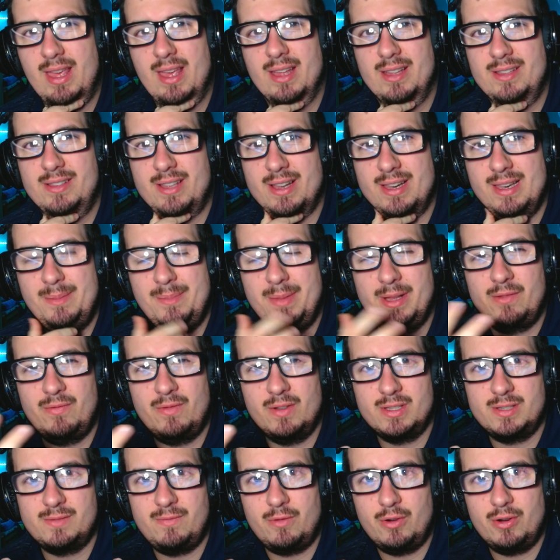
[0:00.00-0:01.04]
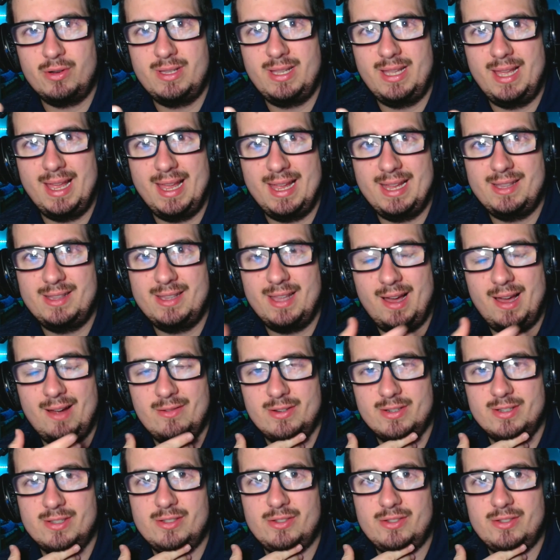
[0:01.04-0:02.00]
The limit was 48 hours,